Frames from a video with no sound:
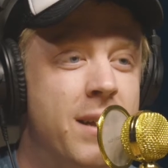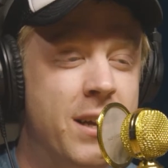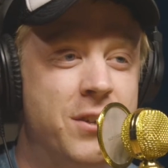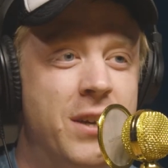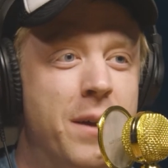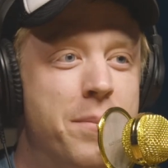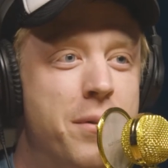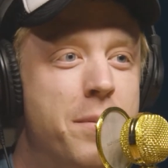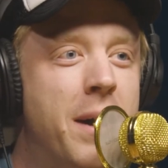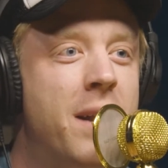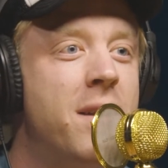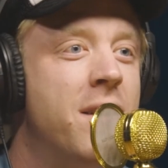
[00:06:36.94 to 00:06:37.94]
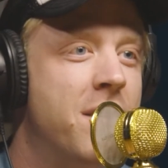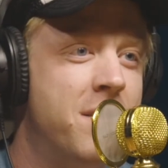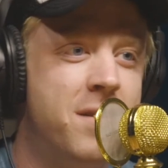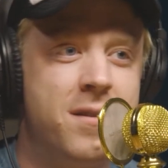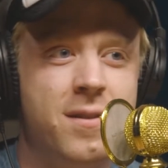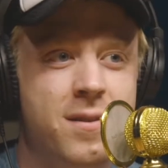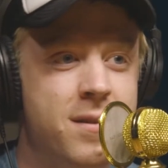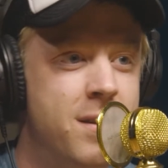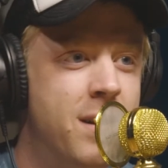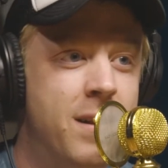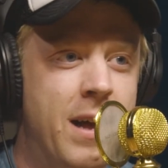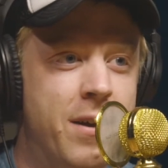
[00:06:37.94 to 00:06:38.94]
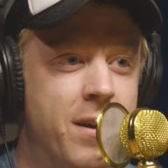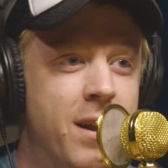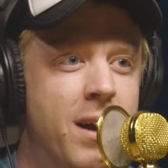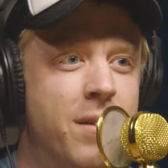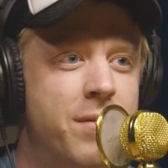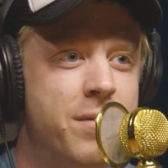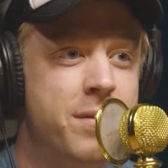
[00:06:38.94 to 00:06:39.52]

Like a shampoo bottle is loud enough.